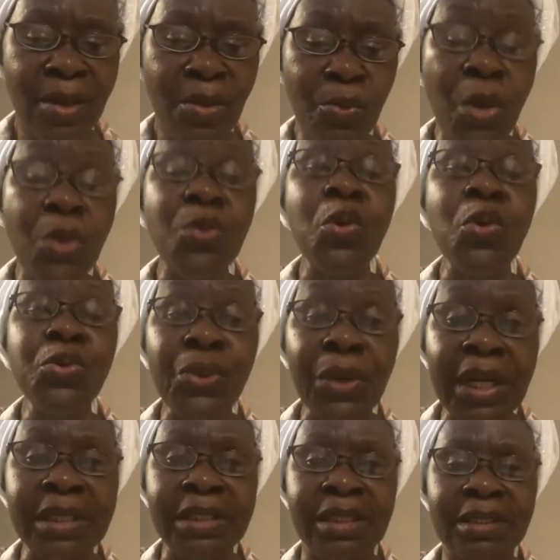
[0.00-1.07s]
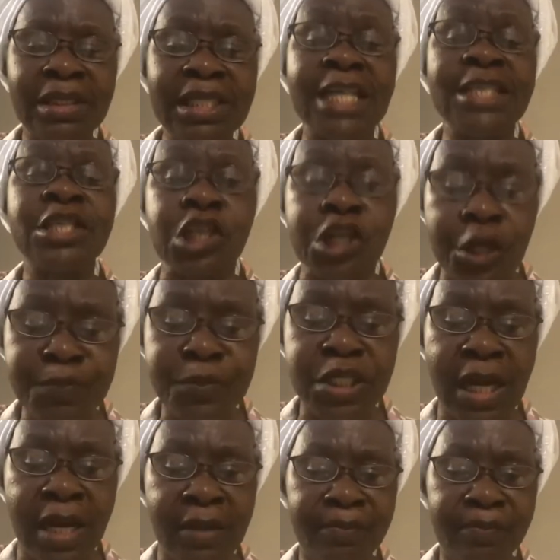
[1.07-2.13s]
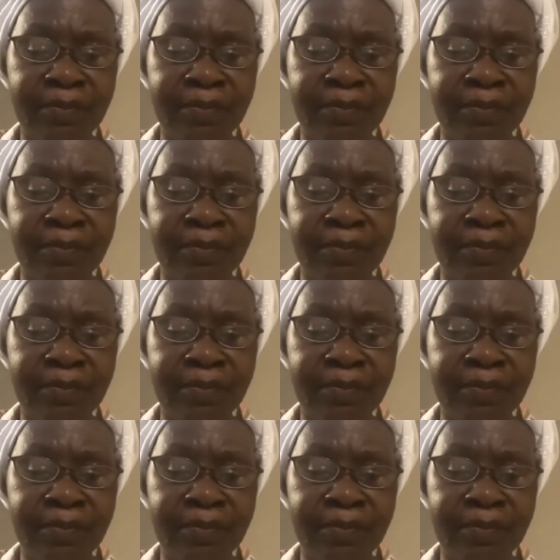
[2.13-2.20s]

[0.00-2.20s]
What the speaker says: we will read the scripture.